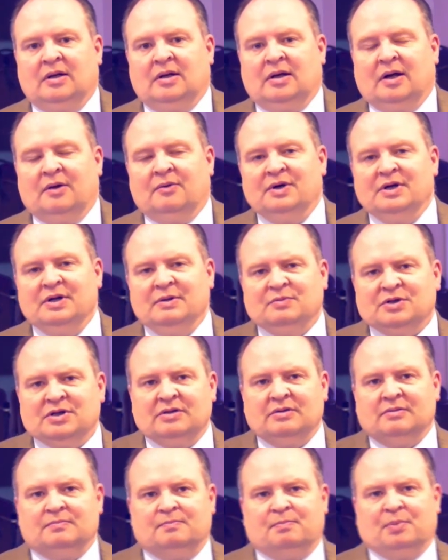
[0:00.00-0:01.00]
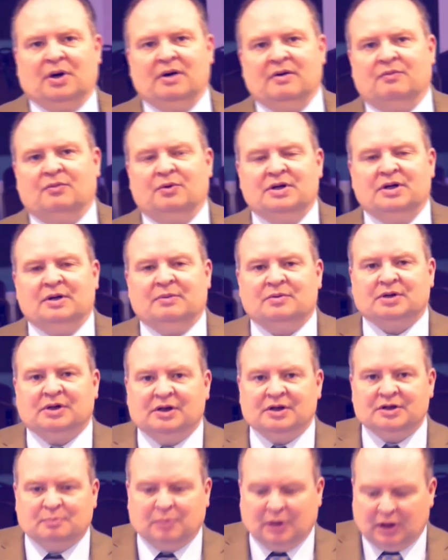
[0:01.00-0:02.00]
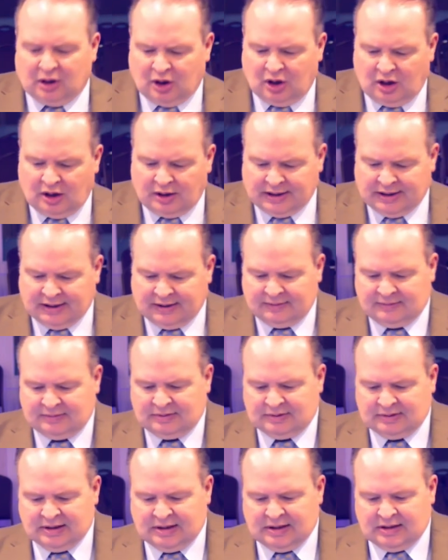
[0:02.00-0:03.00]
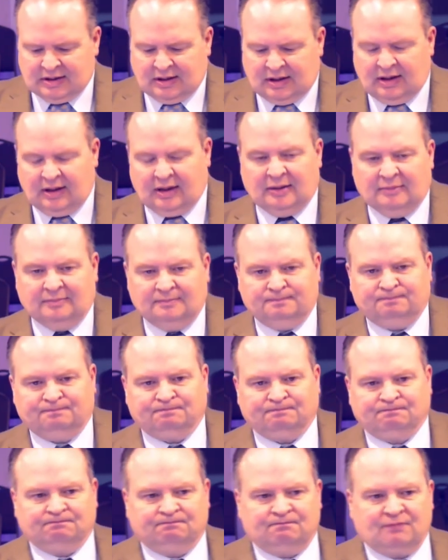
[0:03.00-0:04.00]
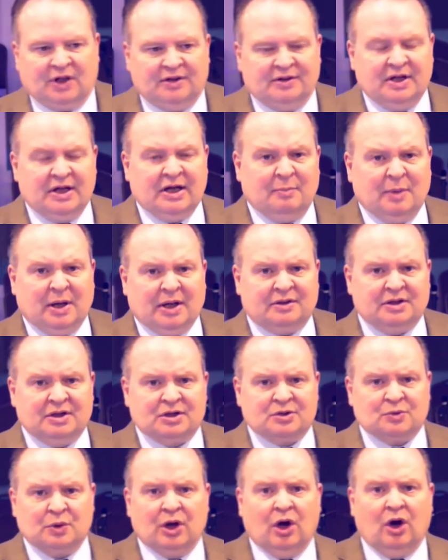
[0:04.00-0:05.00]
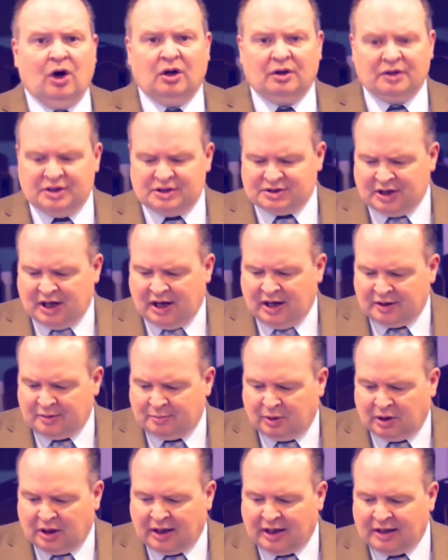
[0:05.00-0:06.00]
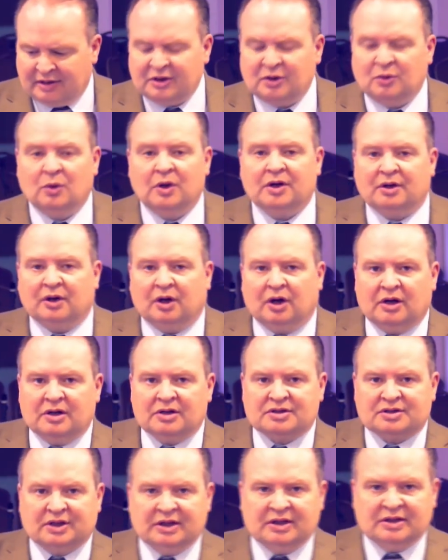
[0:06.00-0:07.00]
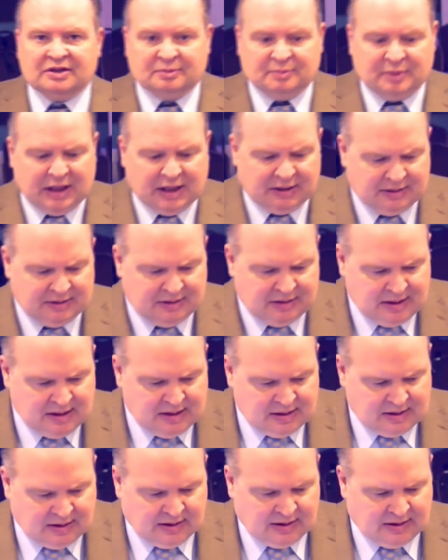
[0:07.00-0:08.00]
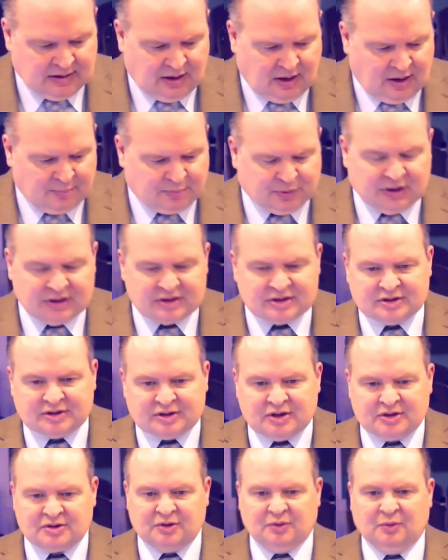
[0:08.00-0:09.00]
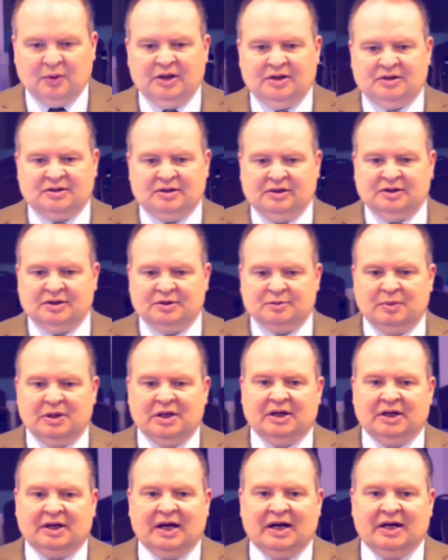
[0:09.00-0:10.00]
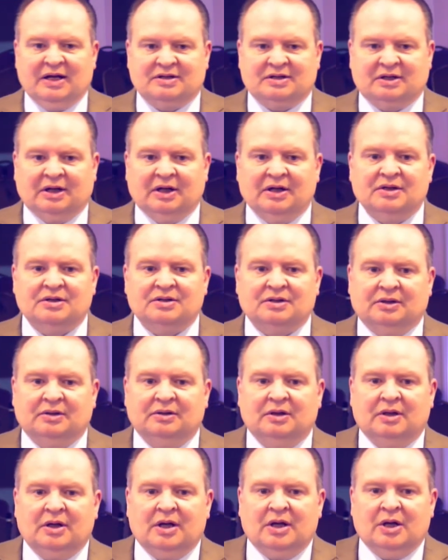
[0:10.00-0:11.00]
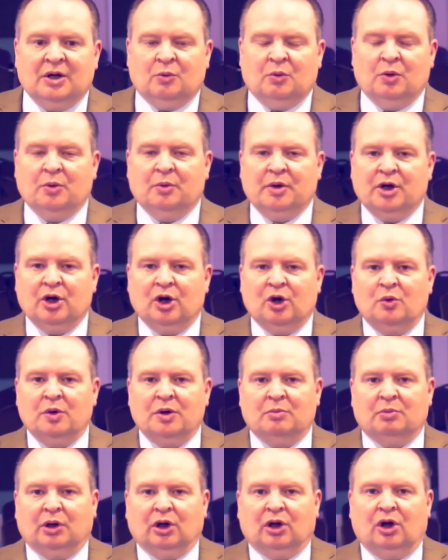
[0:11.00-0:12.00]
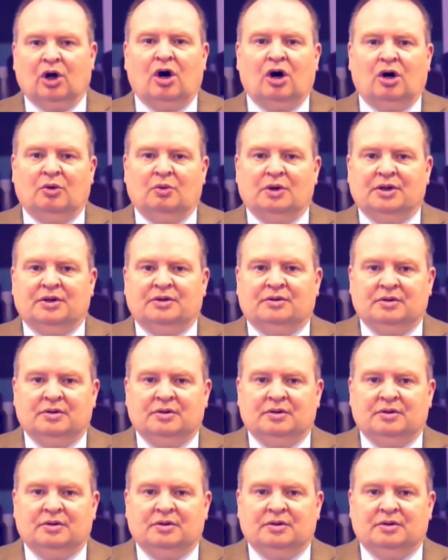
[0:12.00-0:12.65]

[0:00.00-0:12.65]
Redemption, part of redemption is belonging. Think about this. We all desire to belong. I think one of the hardest things about our present situation is being in isolation when we know we belong with,